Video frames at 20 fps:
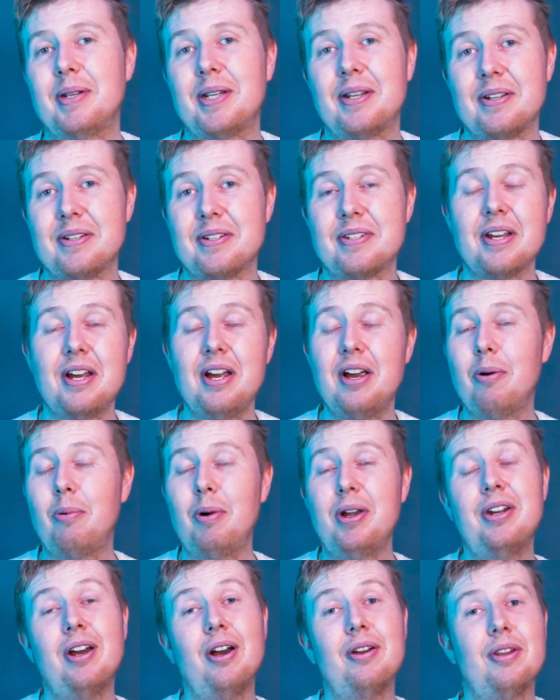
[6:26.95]
because
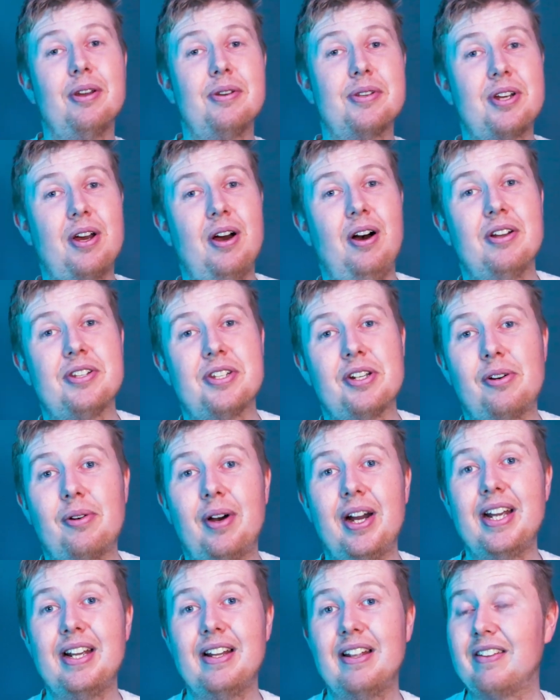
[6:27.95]
we know those cars are
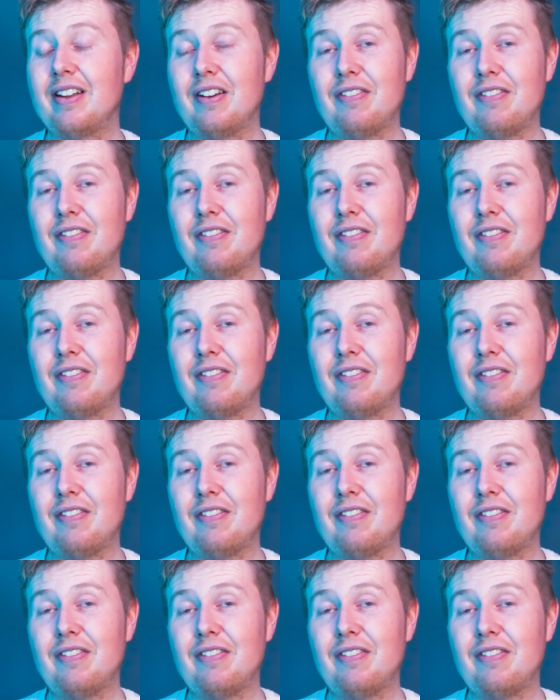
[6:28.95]
great,